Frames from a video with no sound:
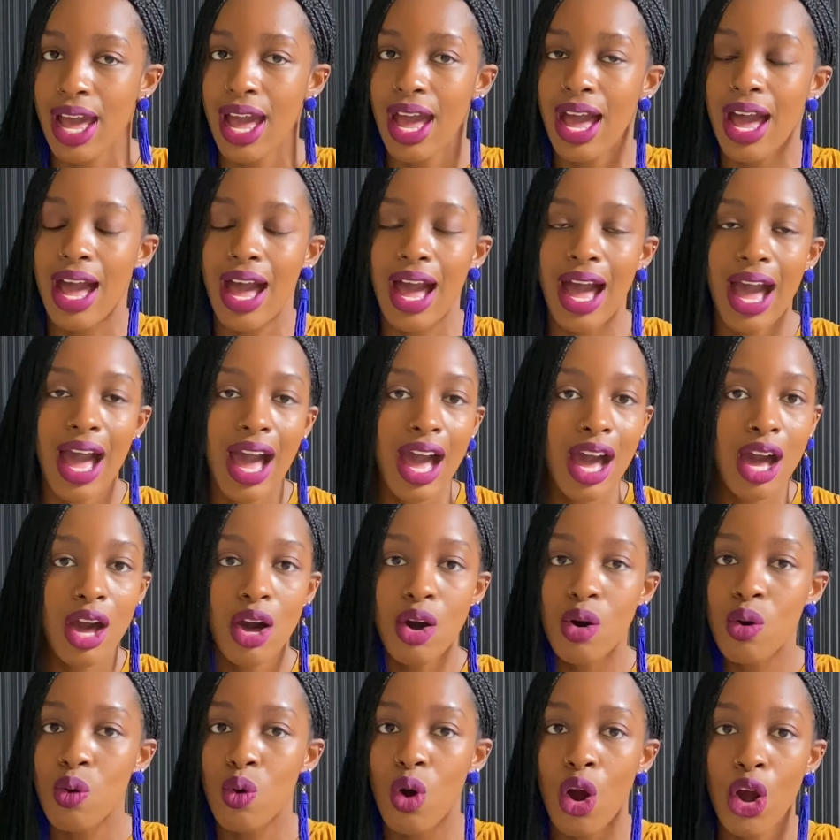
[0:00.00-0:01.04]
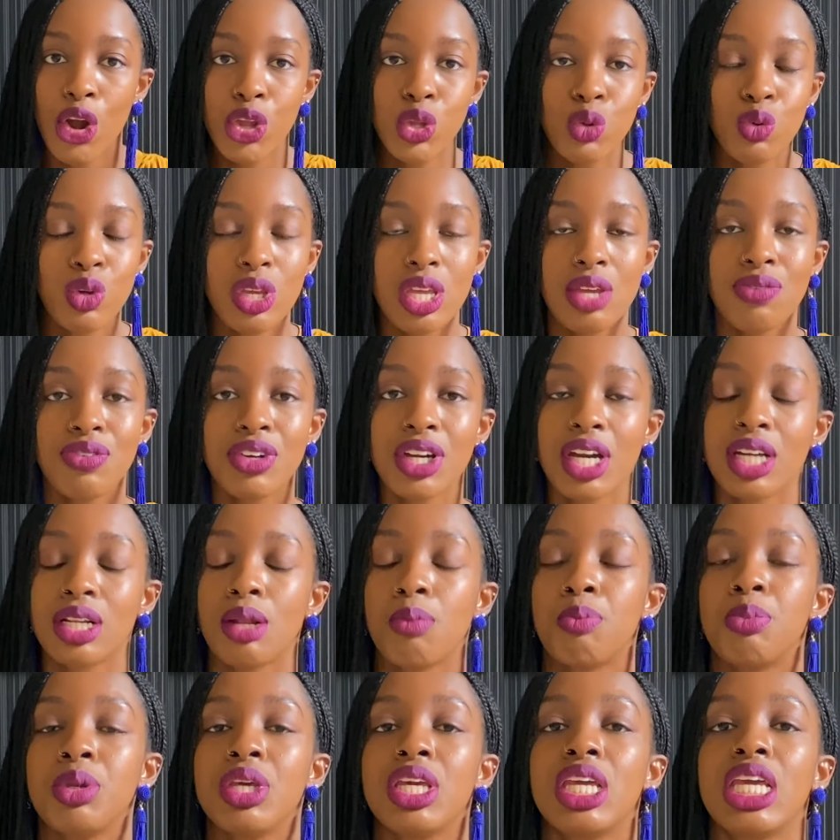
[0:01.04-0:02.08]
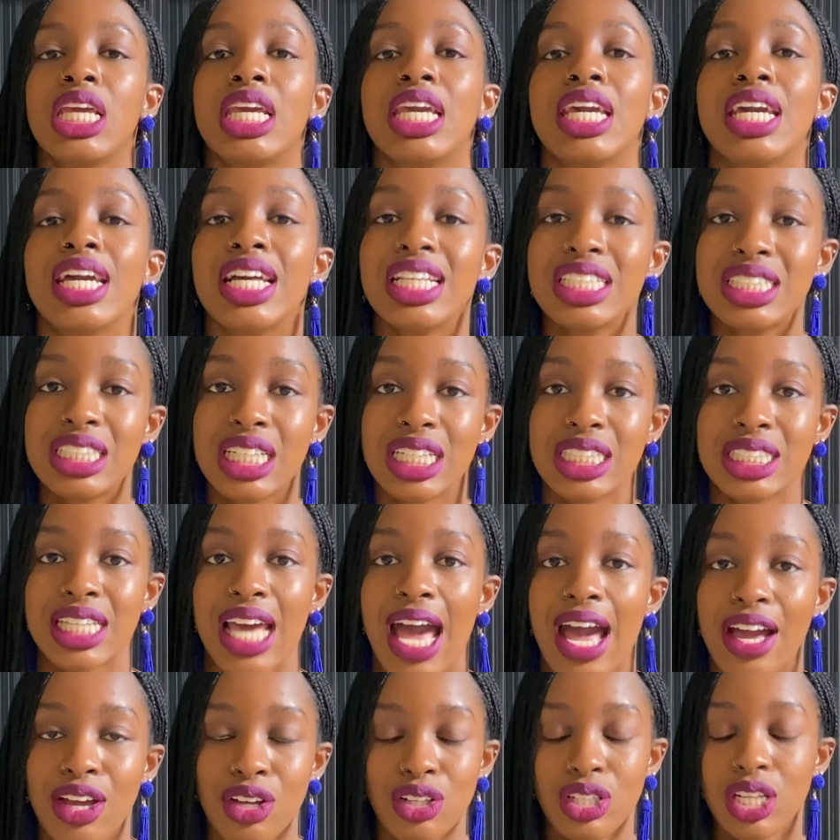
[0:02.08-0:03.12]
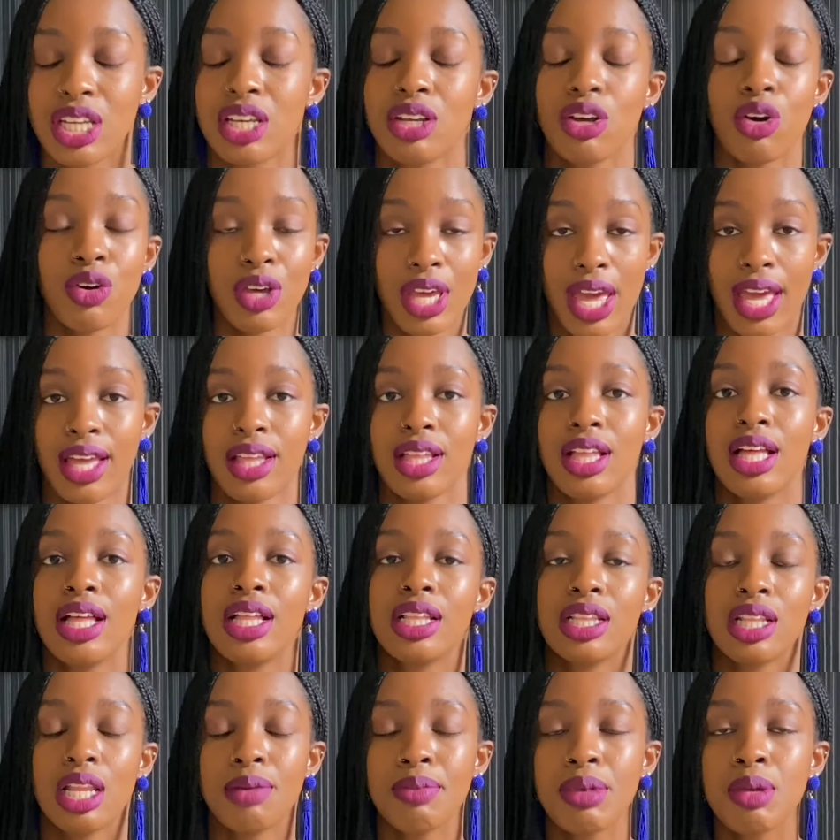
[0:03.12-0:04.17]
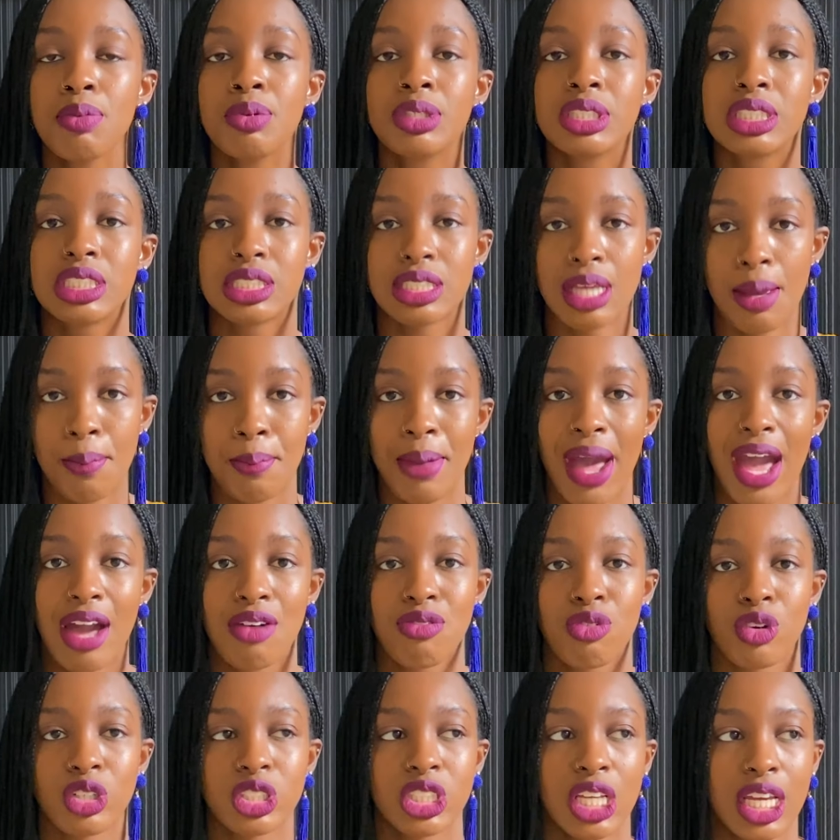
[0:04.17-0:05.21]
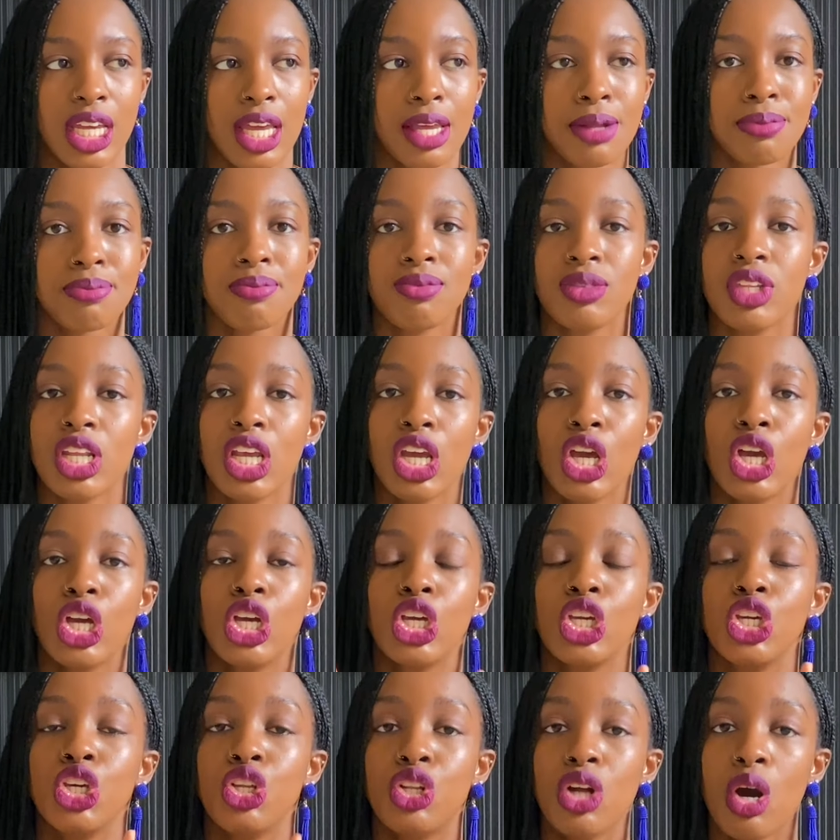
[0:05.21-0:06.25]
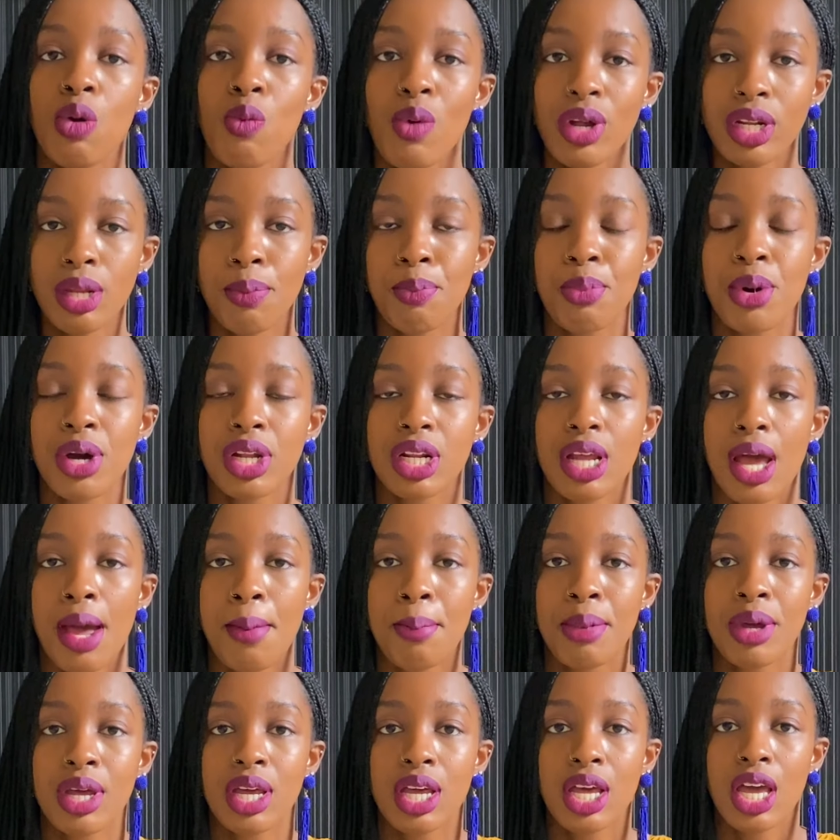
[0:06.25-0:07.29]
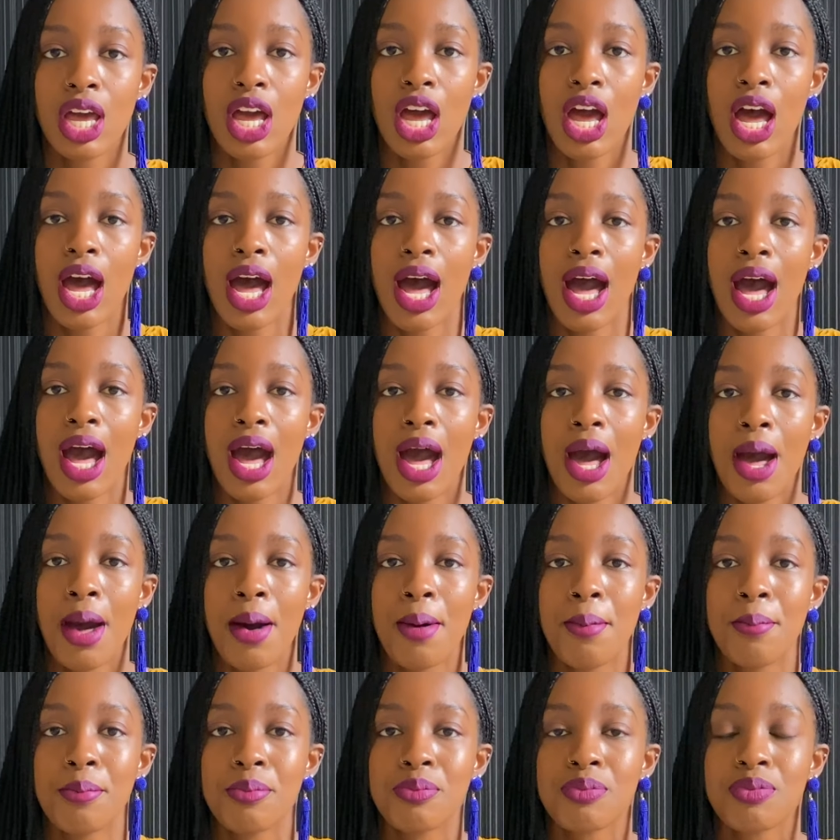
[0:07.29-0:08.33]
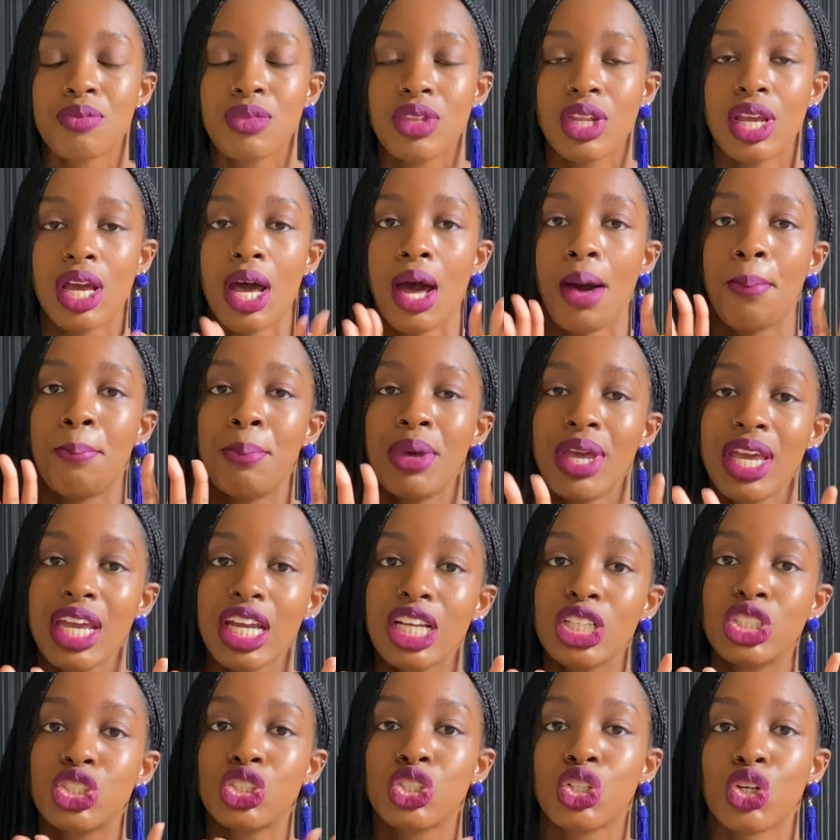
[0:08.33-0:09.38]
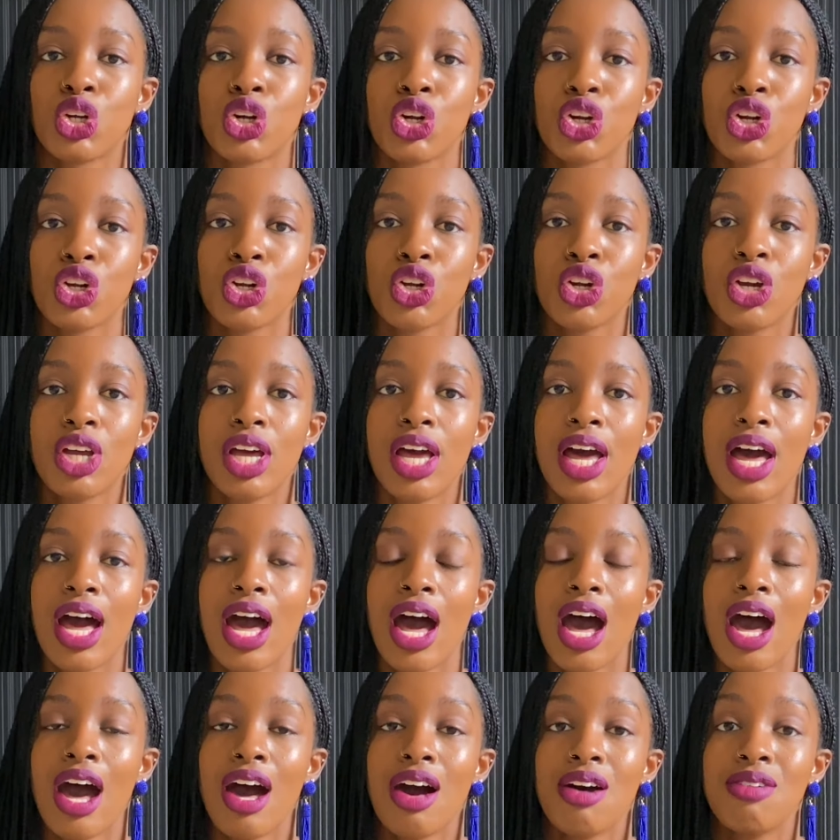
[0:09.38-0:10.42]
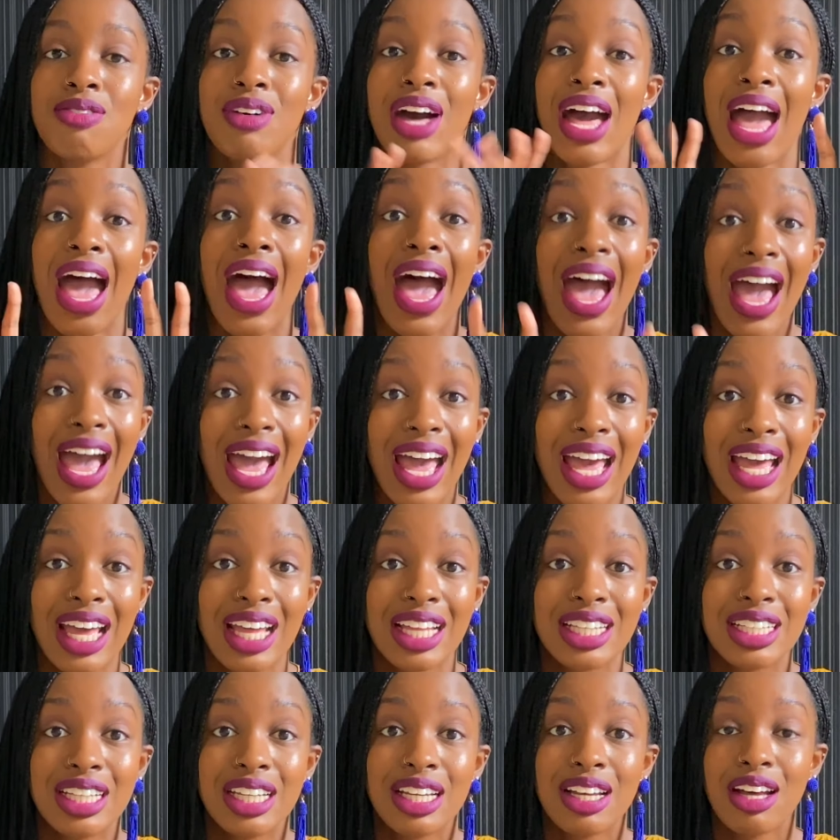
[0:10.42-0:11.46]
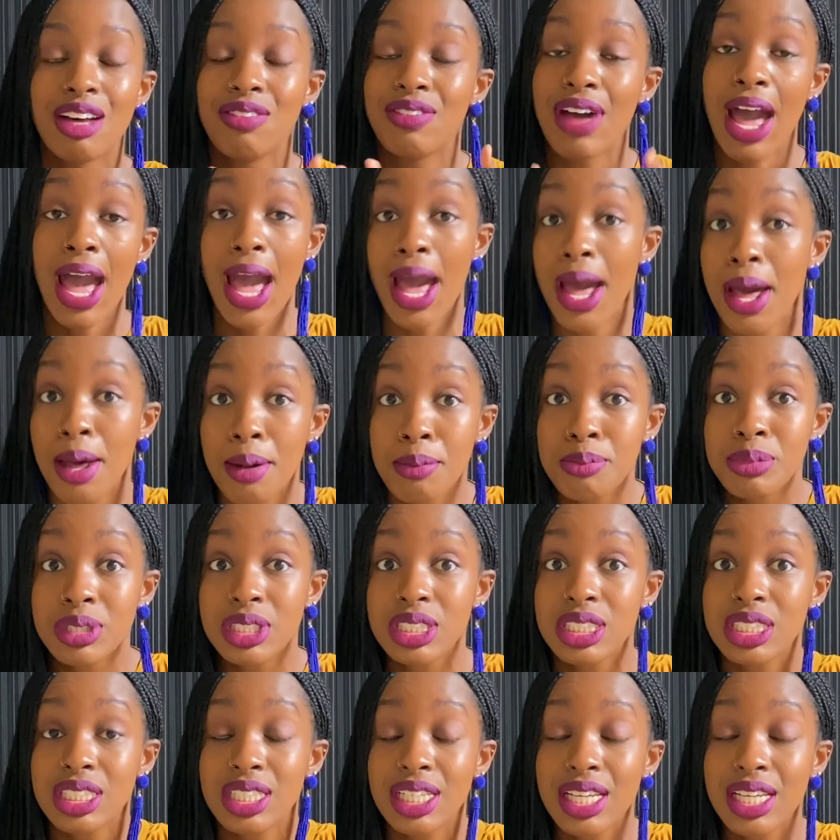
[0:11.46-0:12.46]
how are you even going to begin to tackle it? Okay, let me just step back for a second. You don't want to put up a picture of abs